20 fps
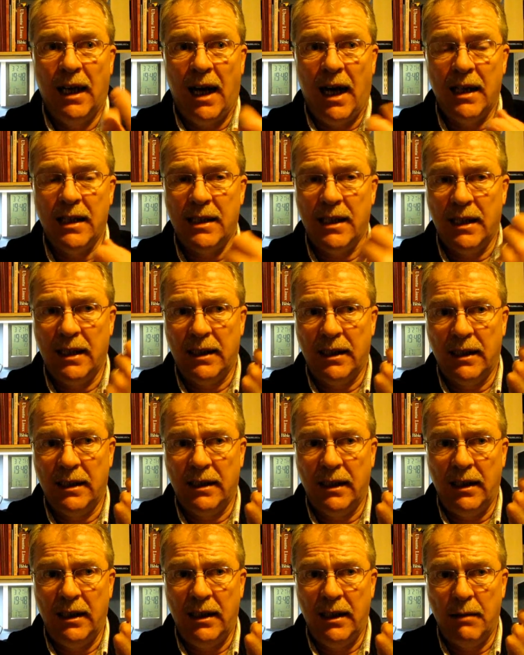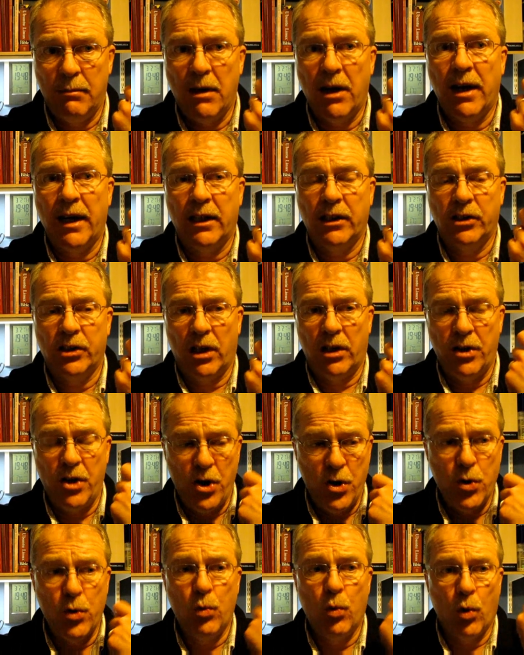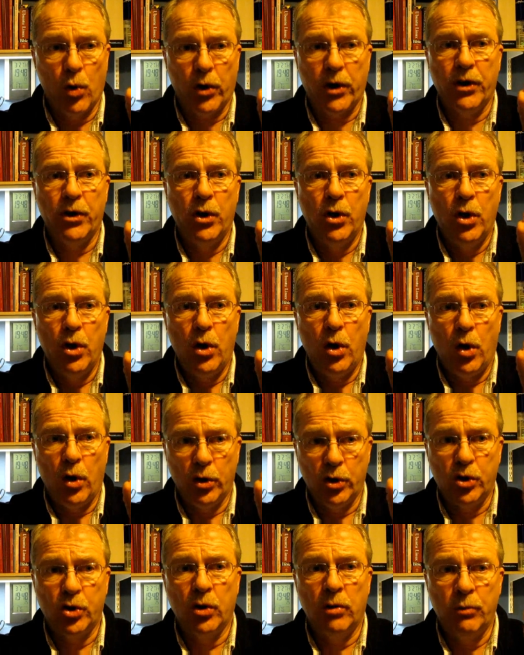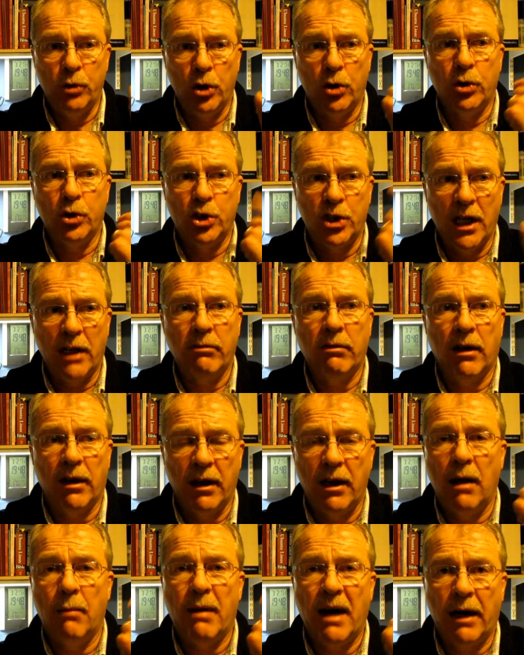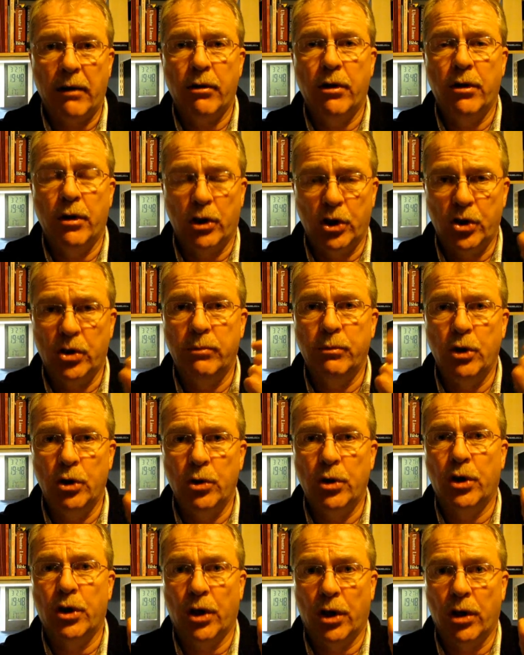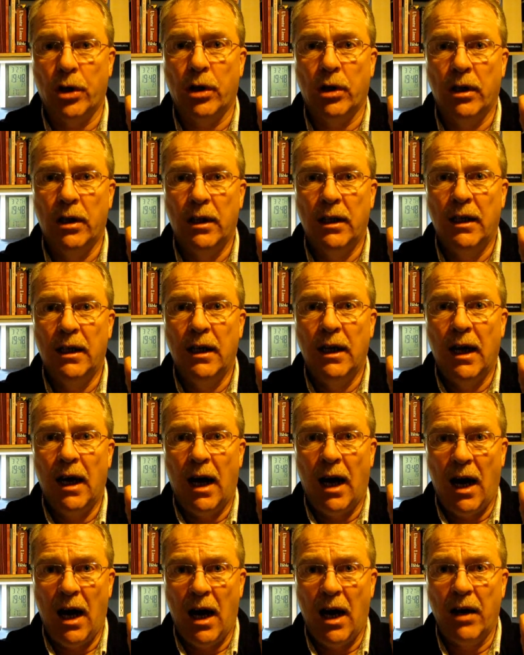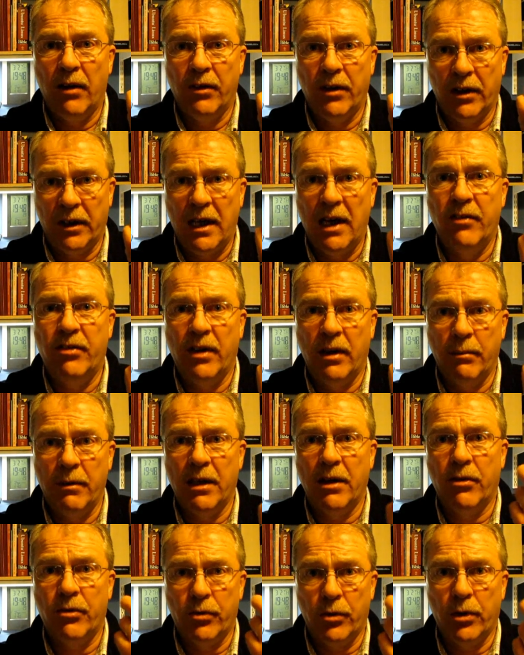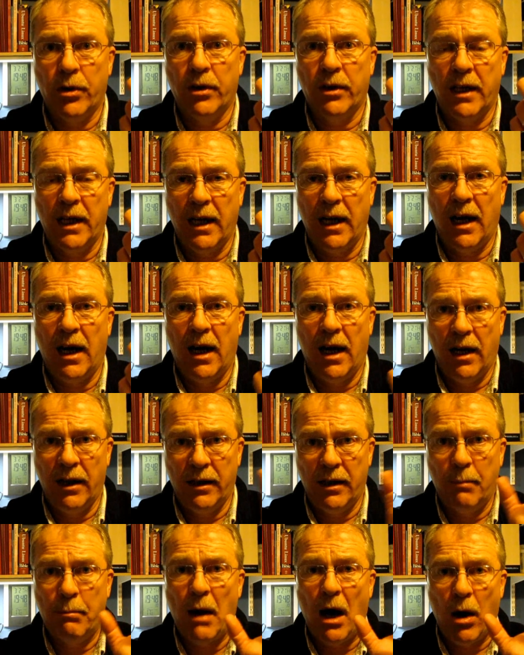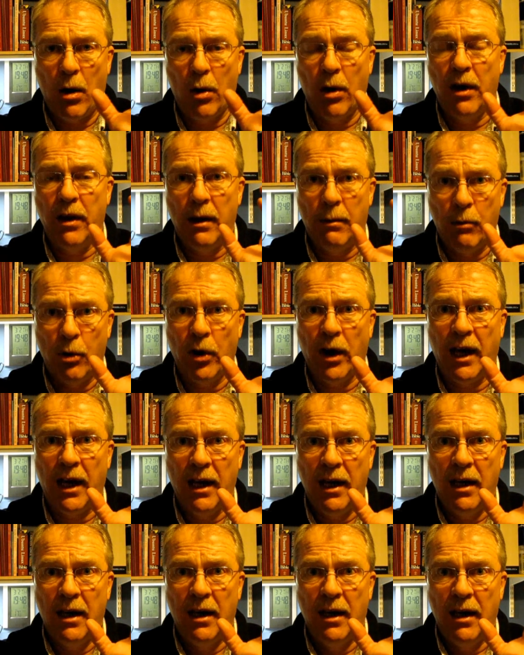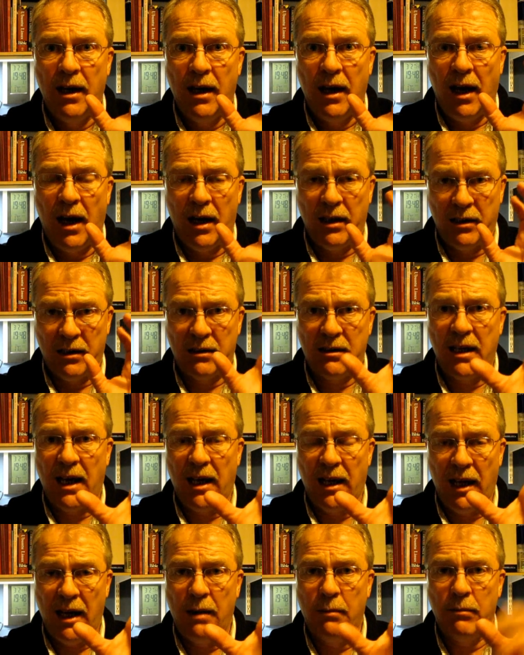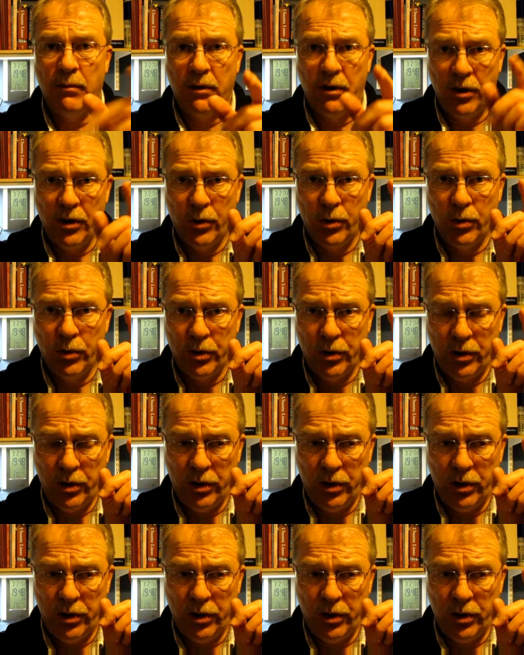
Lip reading: I think that the Americans are now working on some young general in the background or some young colonel, and they'll give him the authority and the power and the money, and they'll tell him, no,